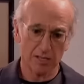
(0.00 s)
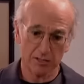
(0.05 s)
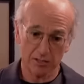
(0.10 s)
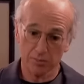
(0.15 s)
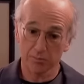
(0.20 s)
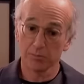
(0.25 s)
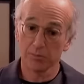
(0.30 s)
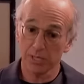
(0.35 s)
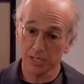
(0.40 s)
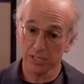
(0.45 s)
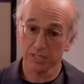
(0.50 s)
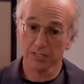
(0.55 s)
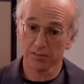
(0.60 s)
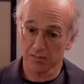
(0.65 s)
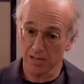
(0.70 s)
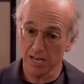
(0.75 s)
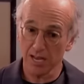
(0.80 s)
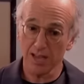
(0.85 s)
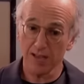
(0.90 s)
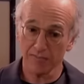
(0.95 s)
It's a
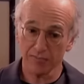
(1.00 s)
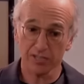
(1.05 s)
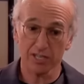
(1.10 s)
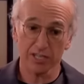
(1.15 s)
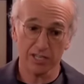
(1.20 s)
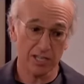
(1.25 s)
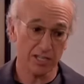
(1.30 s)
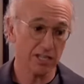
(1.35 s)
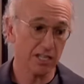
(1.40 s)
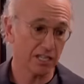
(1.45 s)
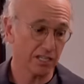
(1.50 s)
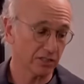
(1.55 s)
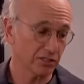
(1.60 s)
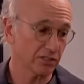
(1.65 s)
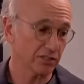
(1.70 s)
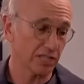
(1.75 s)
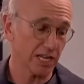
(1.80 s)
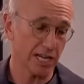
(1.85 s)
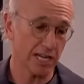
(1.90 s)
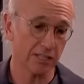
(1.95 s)
big, hefty kidney. He
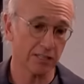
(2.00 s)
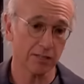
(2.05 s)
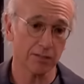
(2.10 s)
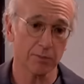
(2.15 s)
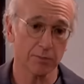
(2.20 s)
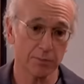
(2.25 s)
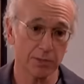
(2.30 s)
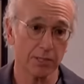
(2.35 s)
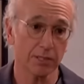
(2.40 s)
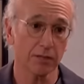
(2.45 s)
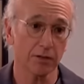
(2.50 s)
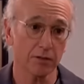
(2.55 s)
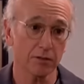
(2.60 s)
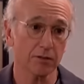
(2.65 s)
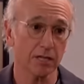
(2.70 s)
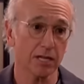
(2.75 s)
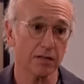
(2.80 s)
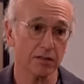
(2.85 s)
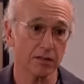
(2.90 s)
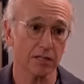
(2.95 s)
could just handle a big
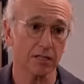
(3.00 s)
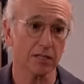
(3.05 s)
load, I